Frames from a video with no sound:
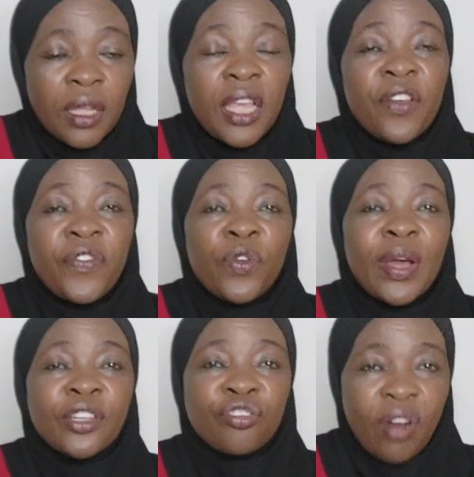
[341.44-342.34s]
if you
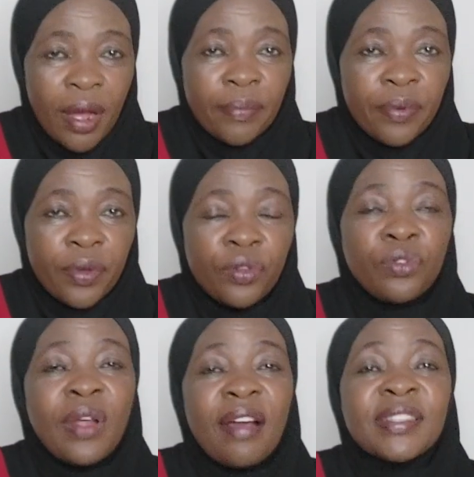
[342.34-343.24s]
are Trump, you
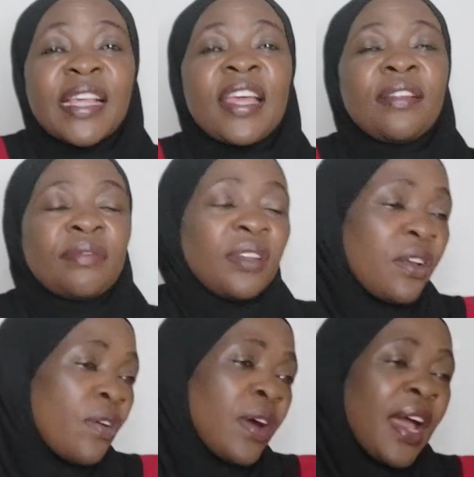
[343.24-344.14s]
would have said,
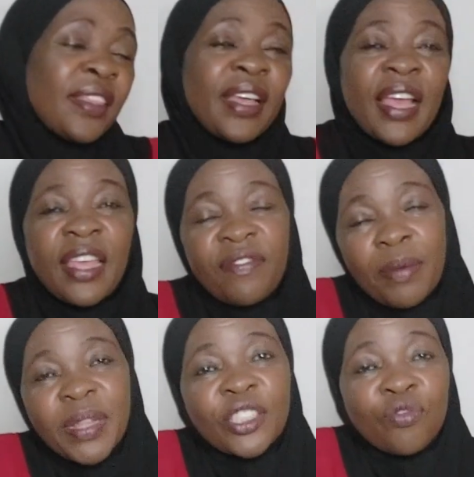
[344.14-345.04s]
no, I think I give up.
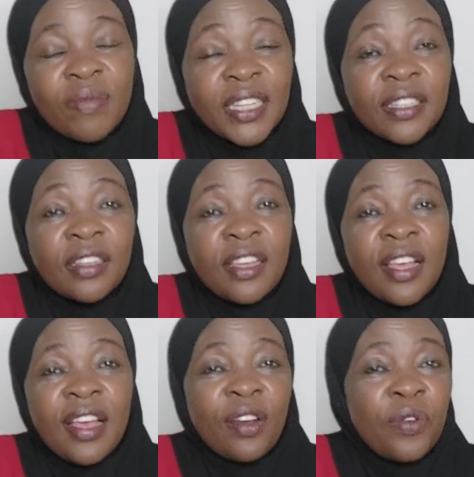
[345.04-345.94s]
That's too much.
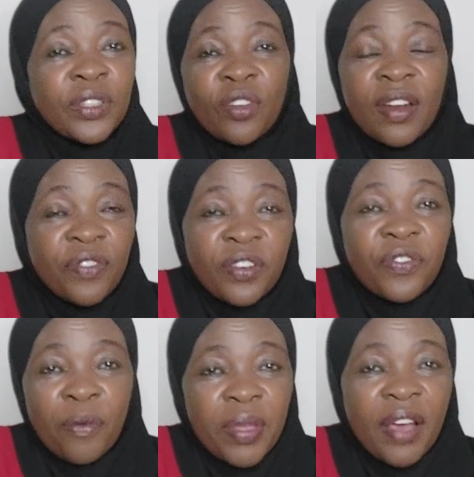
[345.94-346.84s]
Who is going to vote
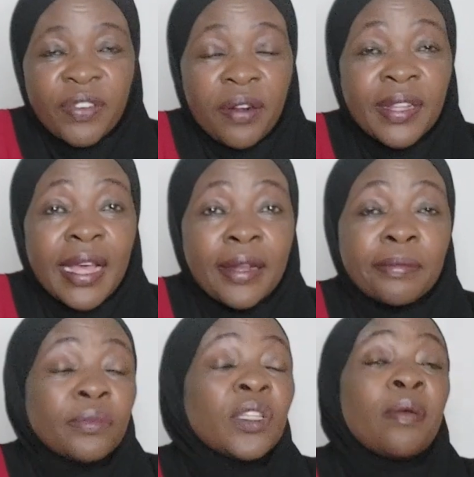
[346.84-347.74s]
for me after all that?
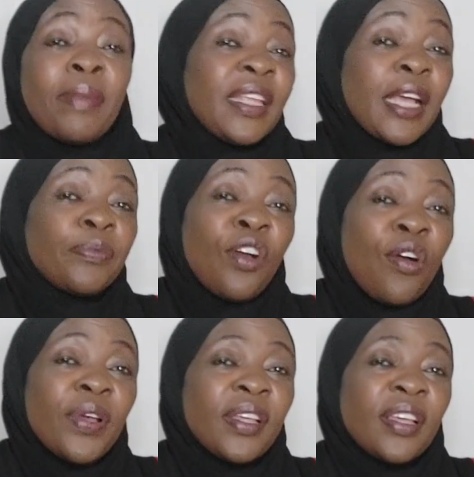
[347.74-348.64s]
But he kept
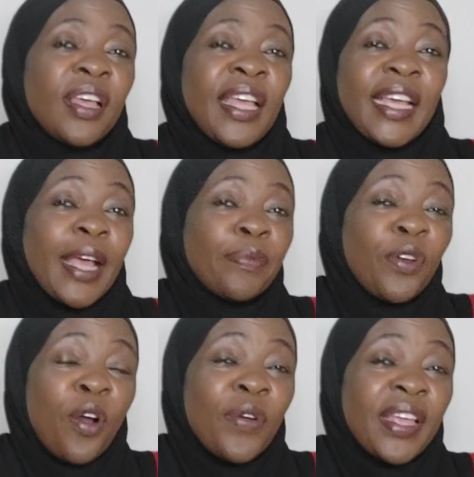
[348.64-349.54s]
going. He kept
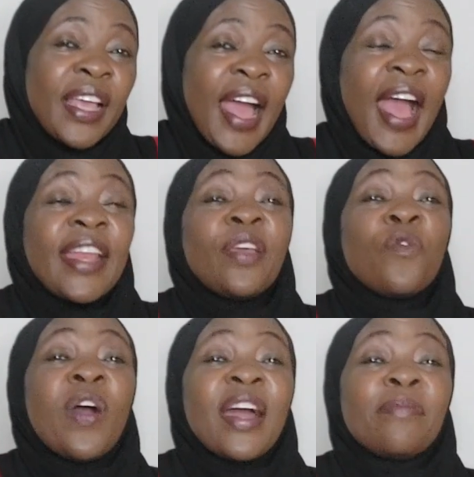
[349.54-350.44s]
going, and he
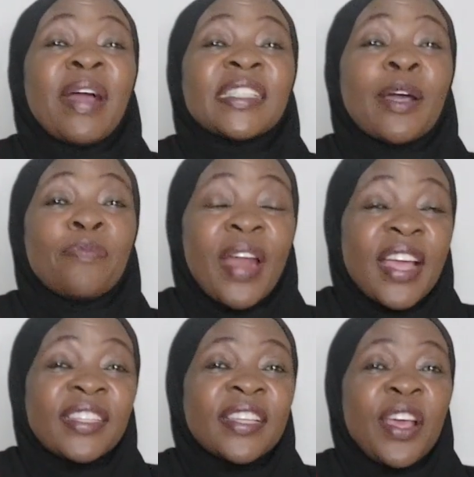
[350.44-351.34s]
won by
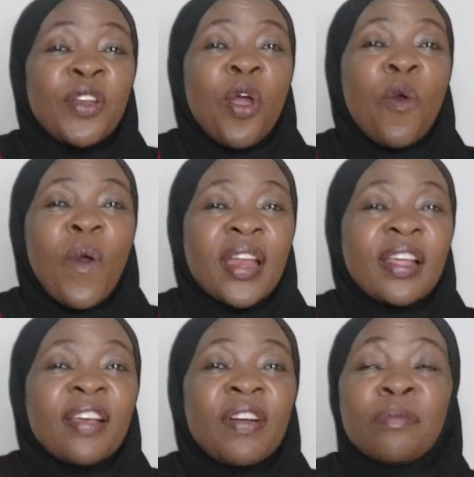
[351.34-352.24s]
surprise.
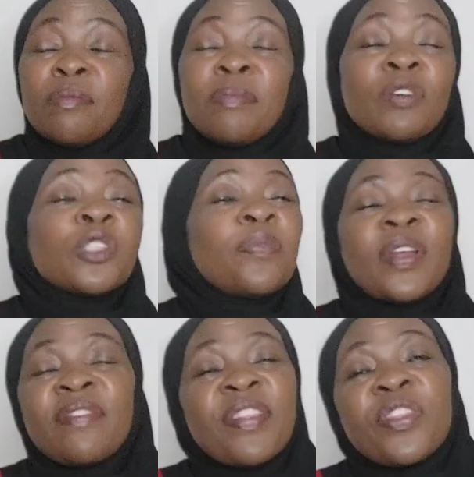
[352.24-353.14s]
Most people
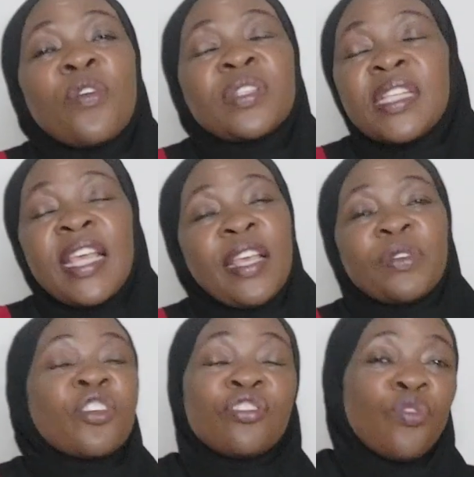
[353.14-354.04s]
never thought he
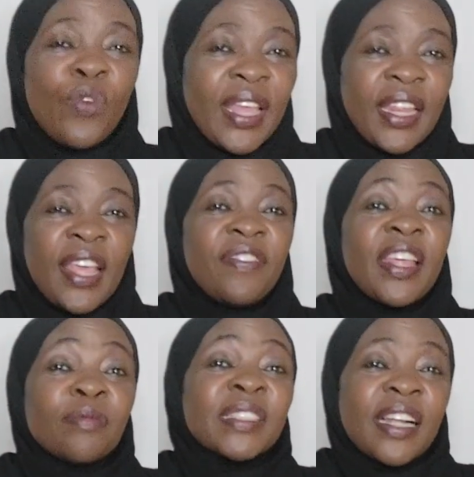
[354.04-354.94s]
was going to win, even
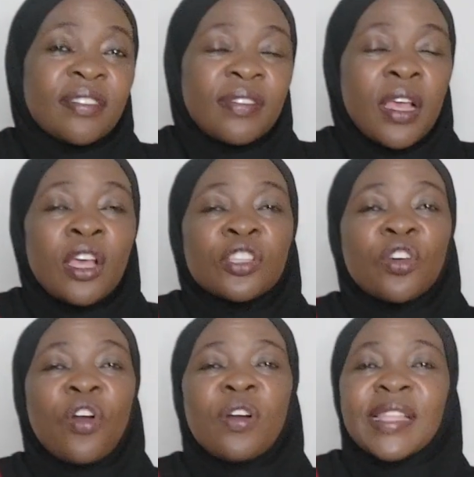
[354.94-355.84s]
himself.
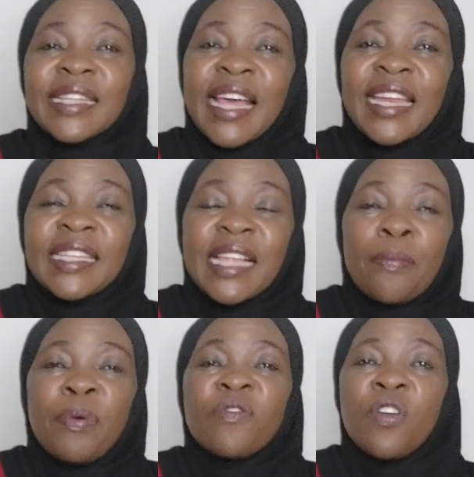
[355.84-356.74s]
So that's an
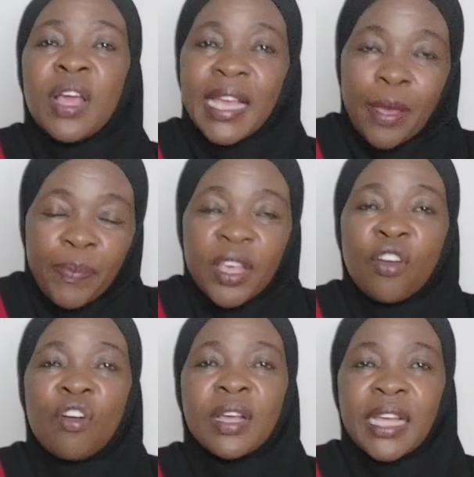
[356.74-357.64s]
example of keeping
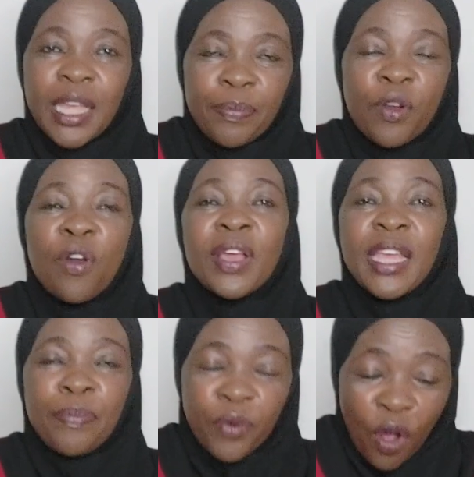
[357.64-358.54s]
going, keep going,
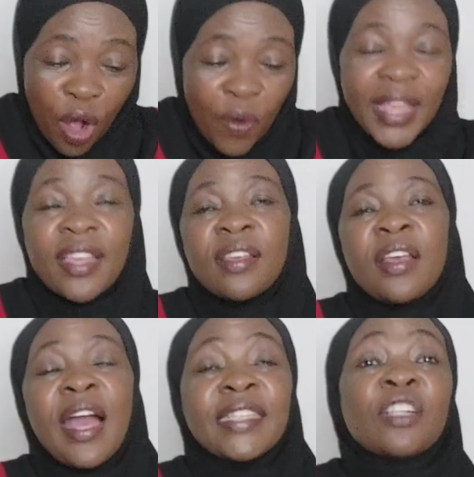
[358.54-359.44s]
keep going
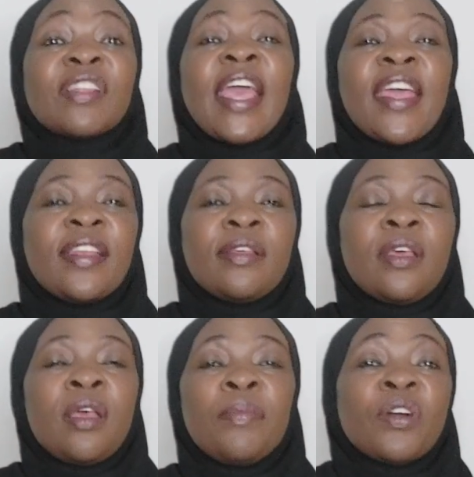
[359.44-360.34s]
until the end.
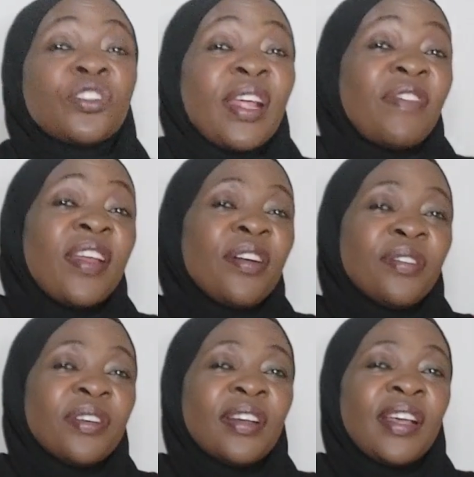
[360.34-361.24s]
Because you never
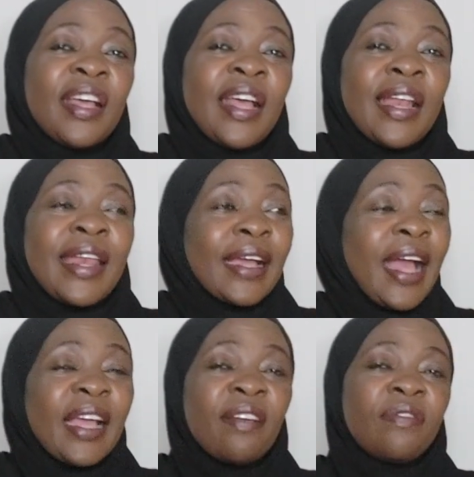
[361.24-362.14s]
know. Like
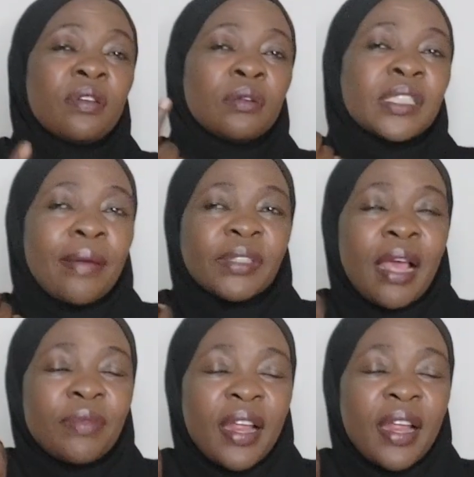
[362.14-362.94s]
I gave sometime in